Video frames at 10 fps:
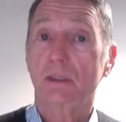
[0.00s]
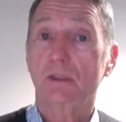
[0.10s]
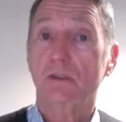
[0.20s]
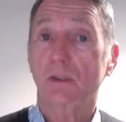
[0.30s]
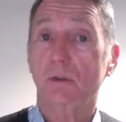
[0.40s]

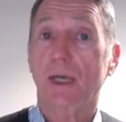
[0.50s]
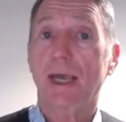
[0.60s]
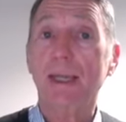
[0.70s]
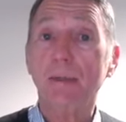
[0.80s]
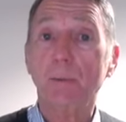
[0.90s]
So
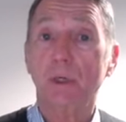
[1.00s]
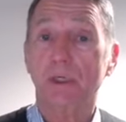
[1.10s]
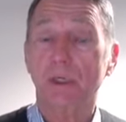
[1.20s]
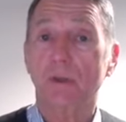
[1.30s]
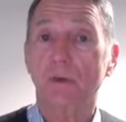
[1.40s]

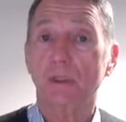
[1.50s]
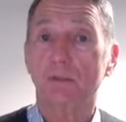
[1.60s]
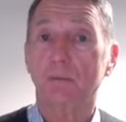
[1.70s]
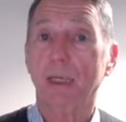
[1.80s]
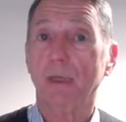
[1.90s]
anybody that's
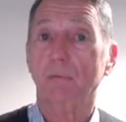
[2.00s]
black,